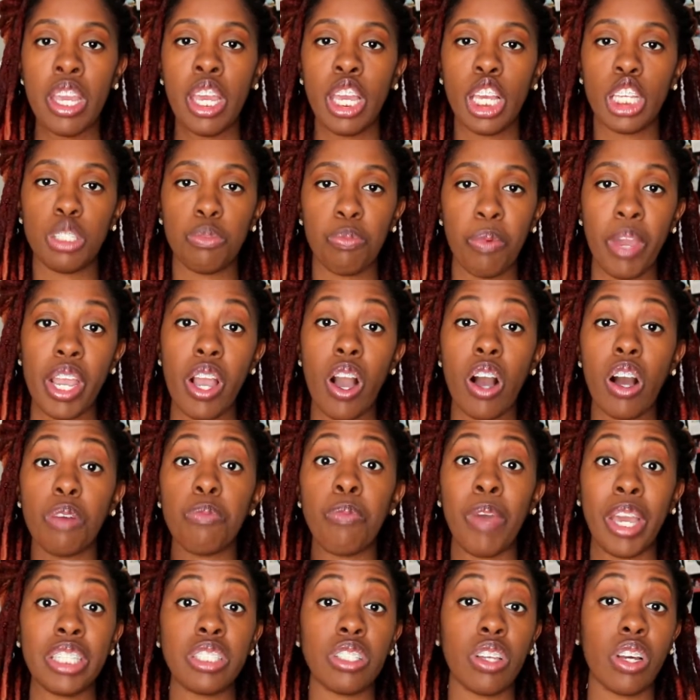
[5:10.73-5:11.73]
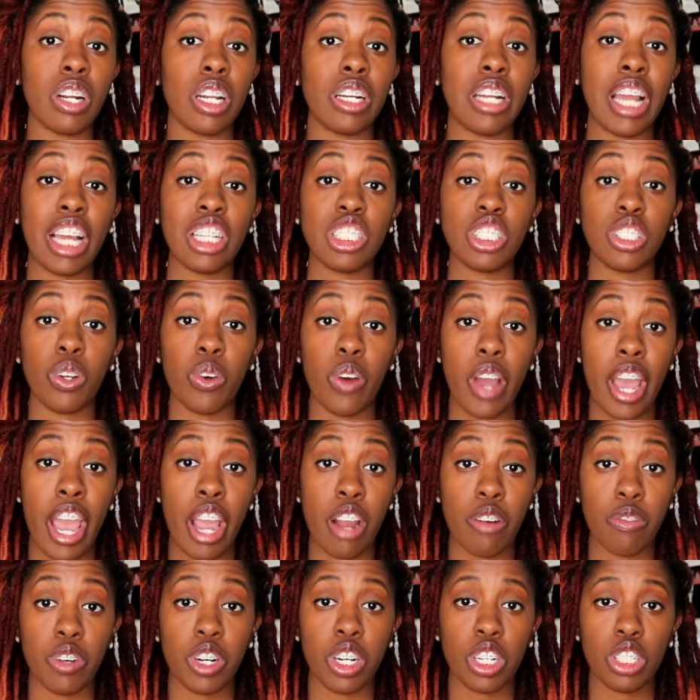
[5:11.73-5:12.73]
it's based on a national
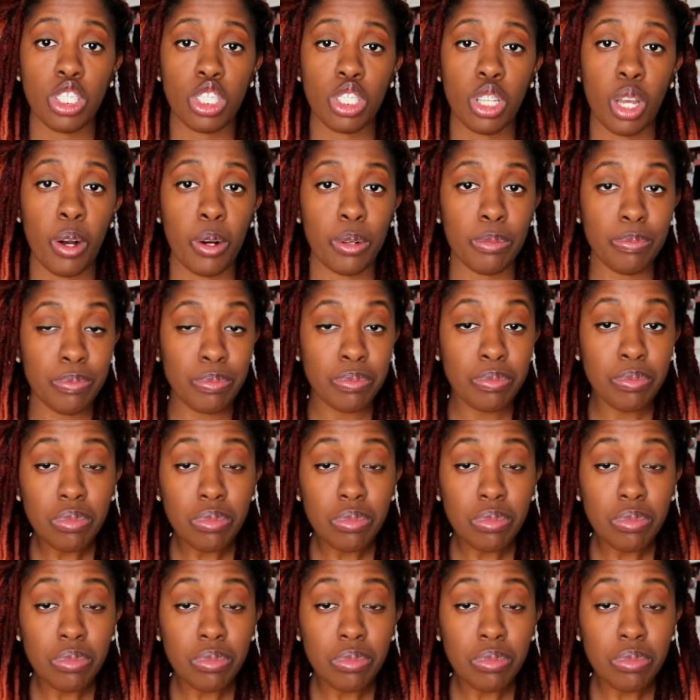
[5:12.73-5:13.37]
average so